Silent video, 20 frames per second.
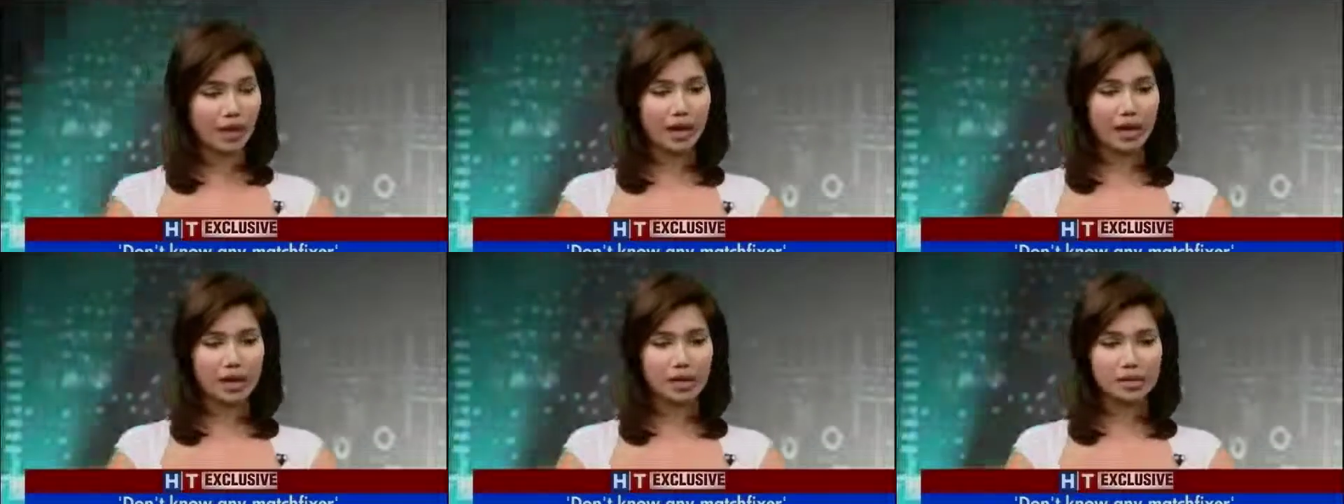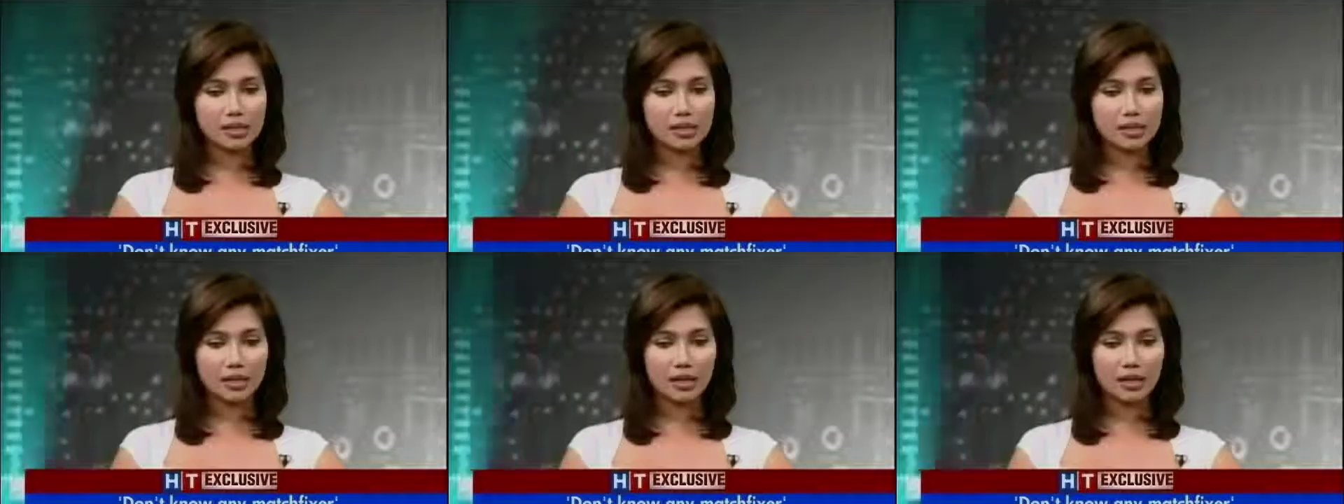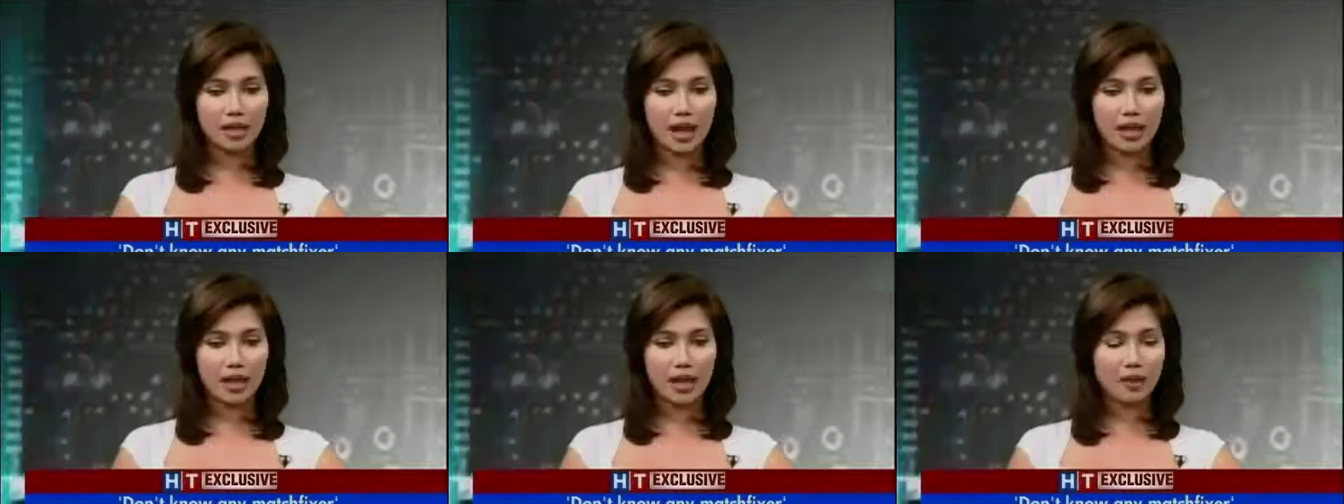And
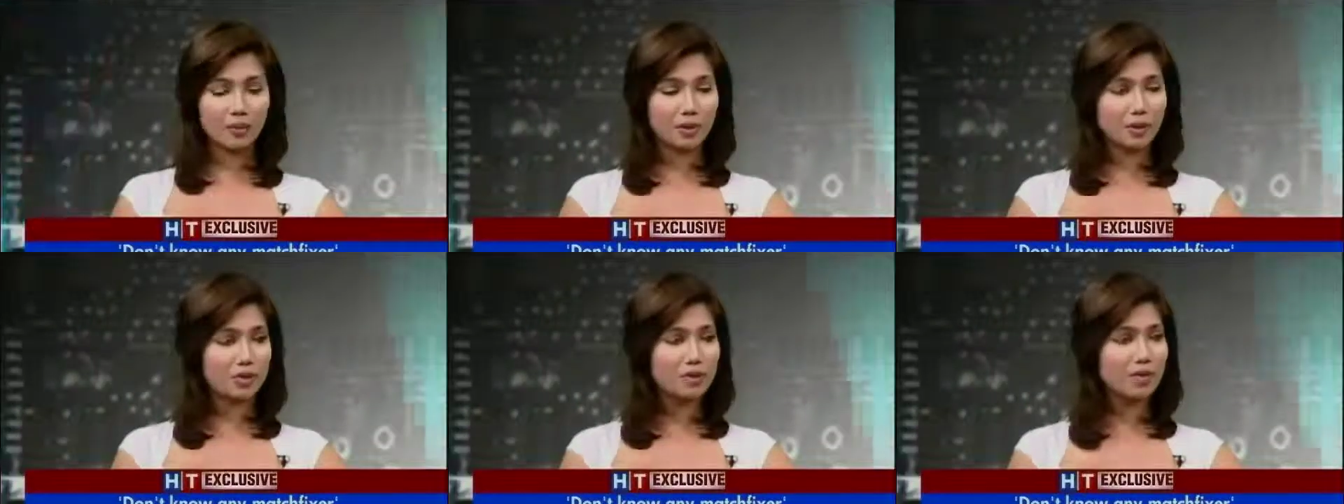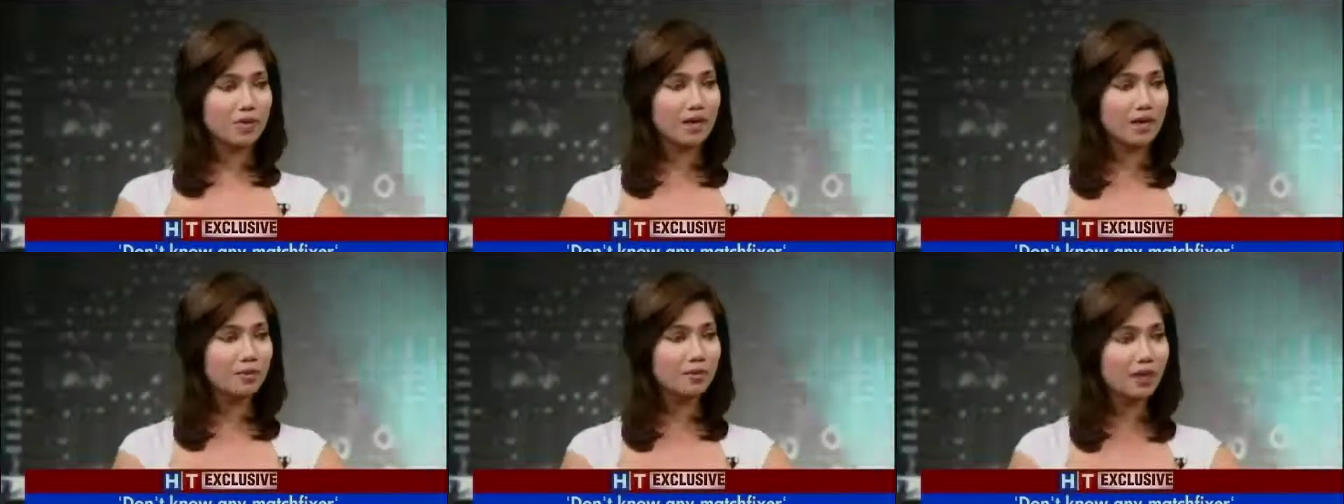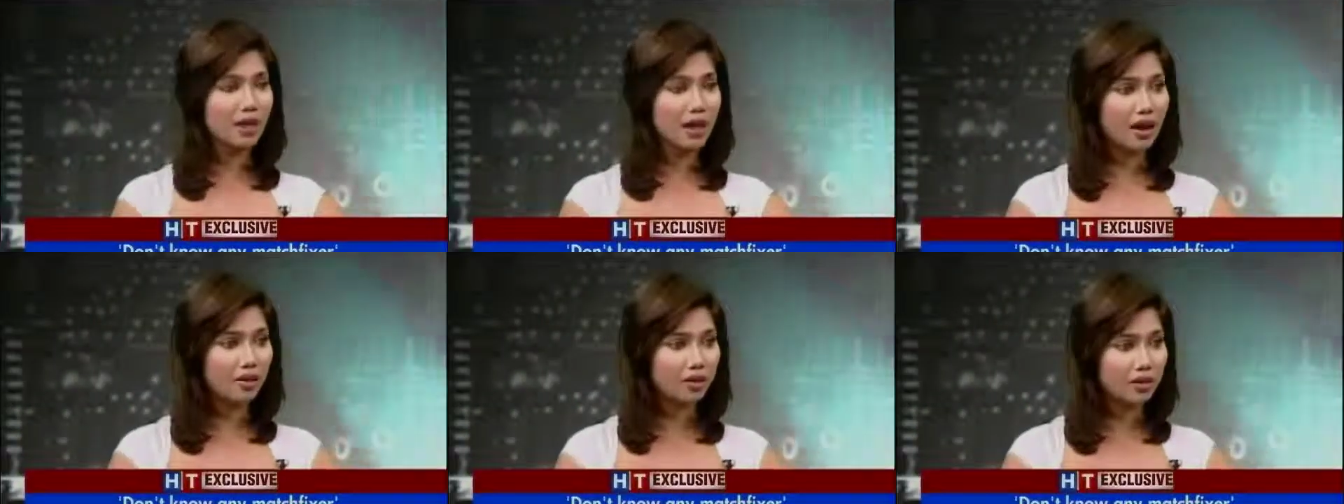I happened to see
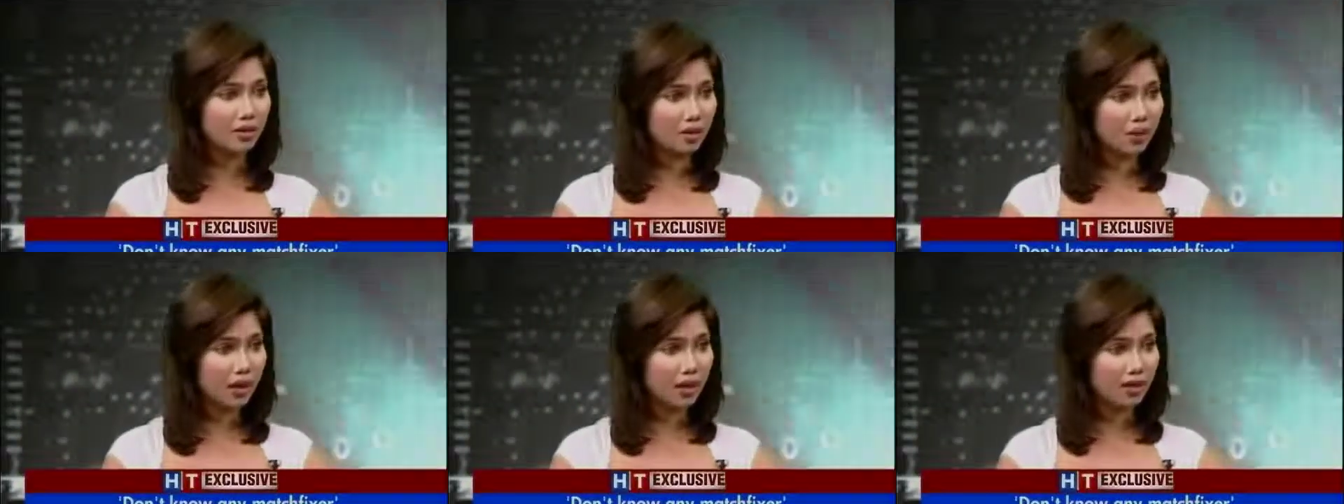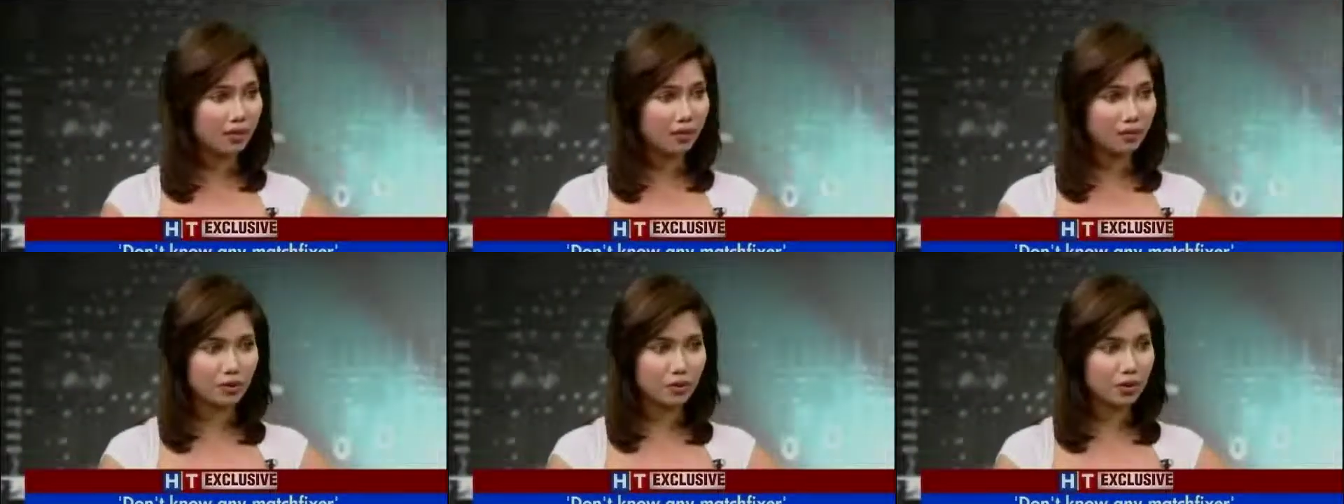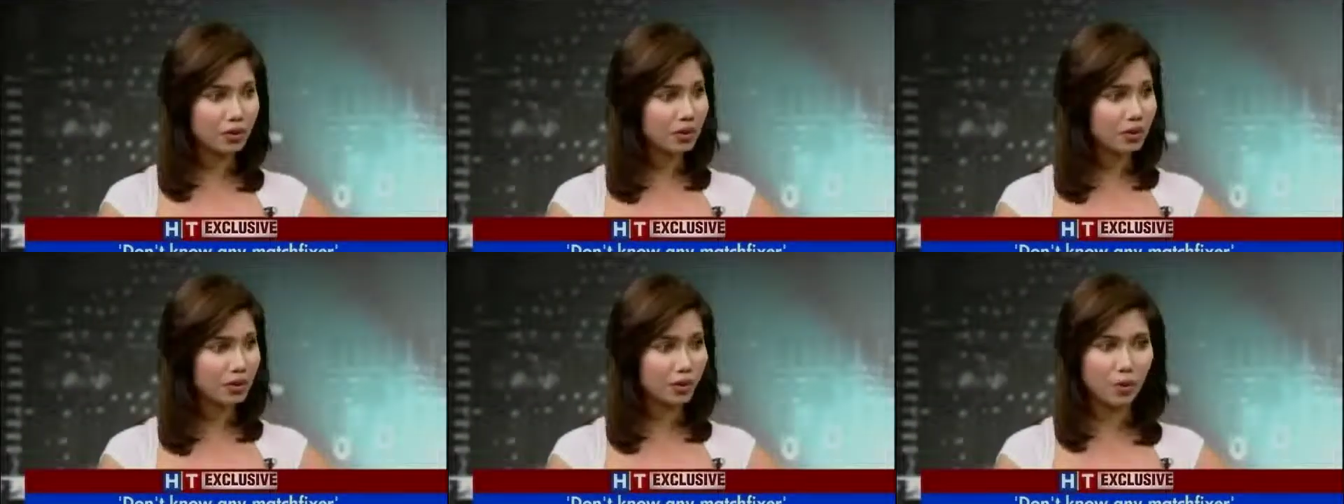him there as well. It
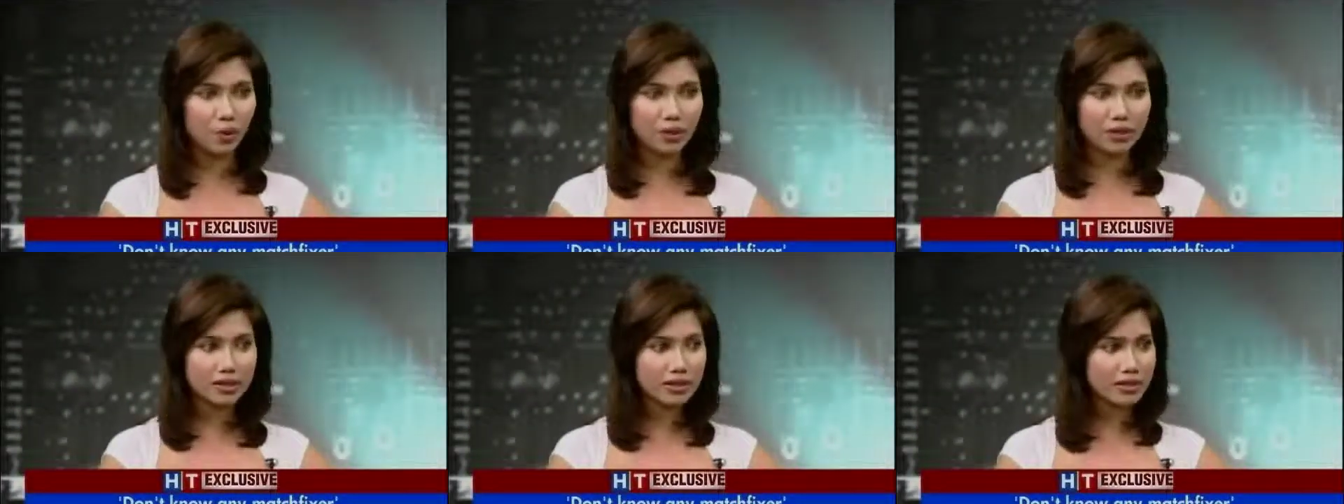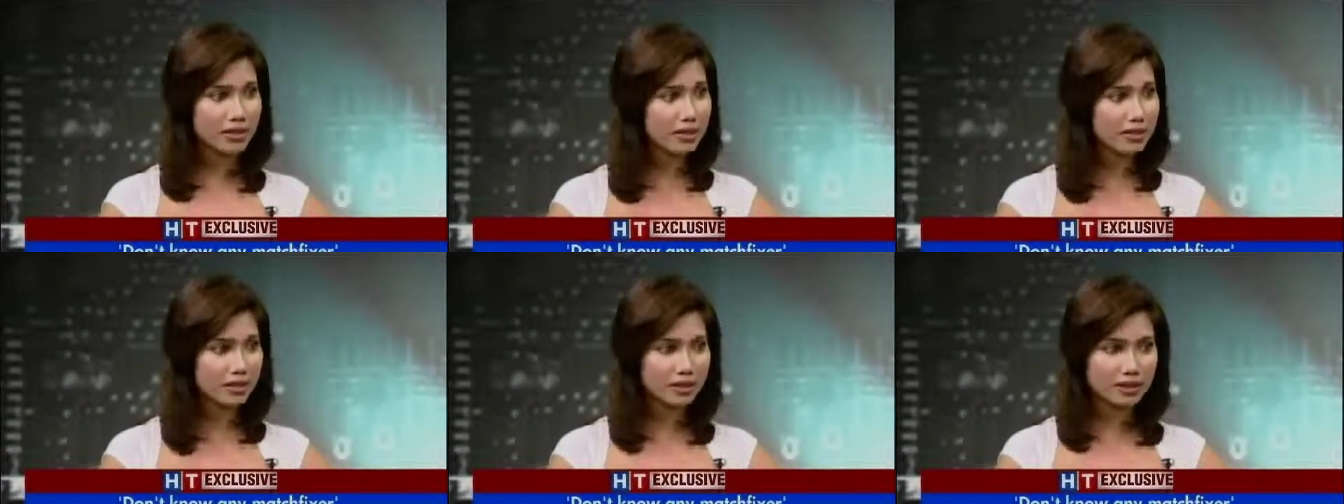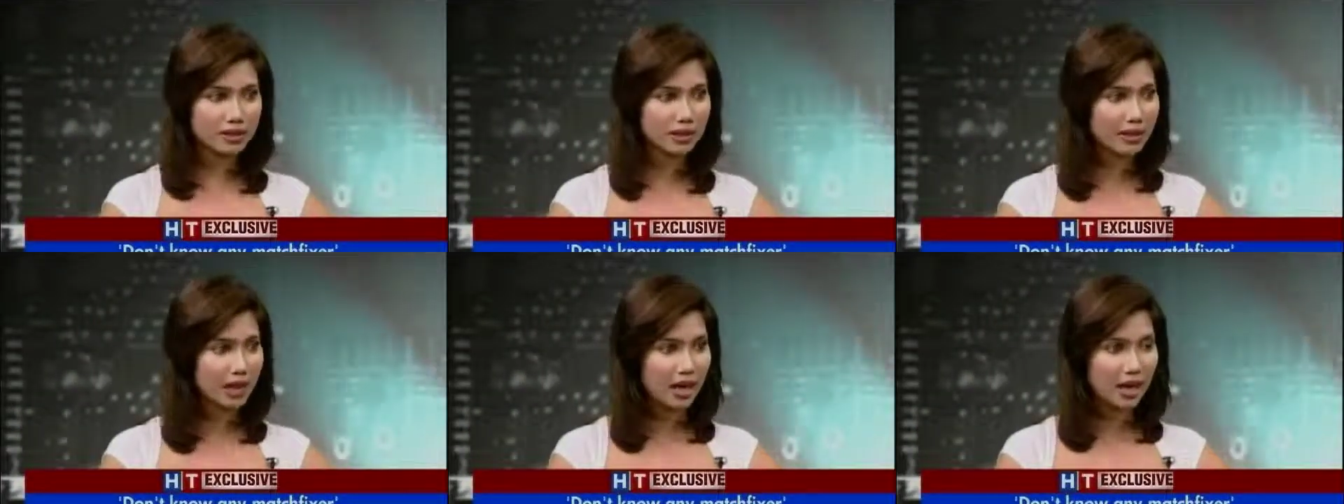was just a
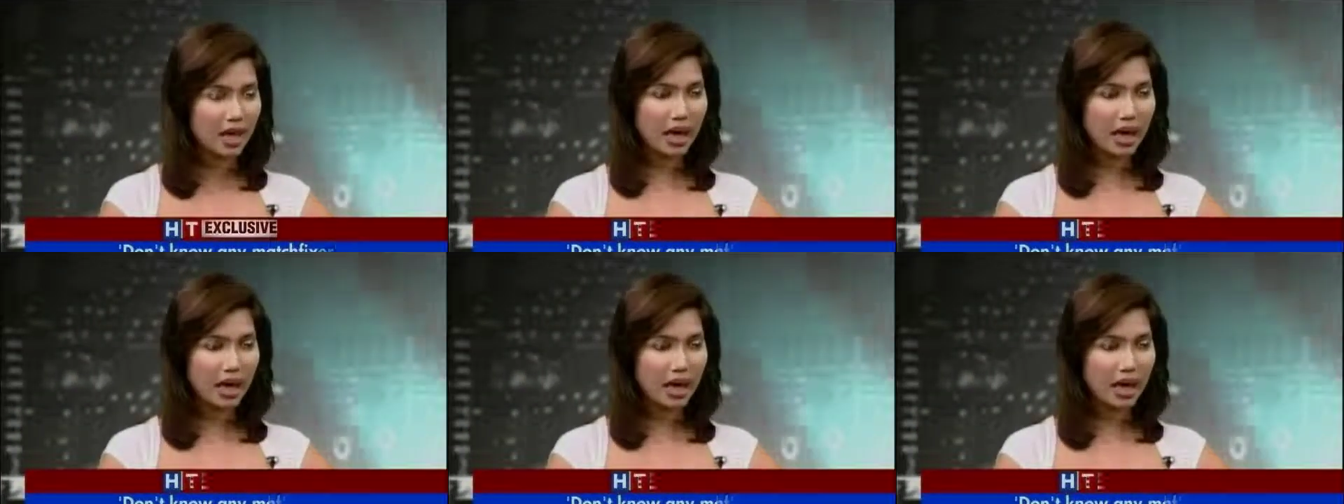coincidence.